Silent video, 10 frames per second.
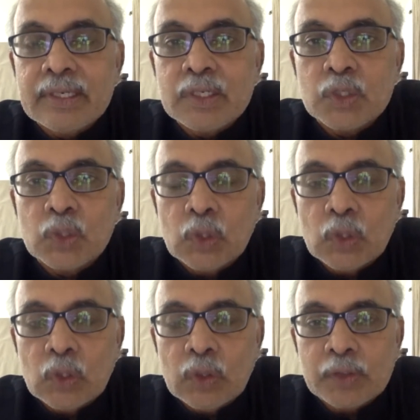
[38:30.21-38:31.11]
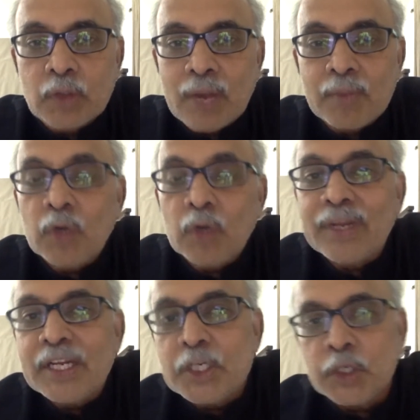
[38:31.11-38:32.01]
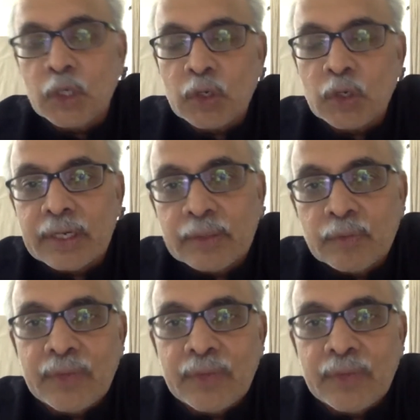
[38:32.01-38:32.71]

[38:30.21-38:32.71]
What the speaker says: So I'm not very sure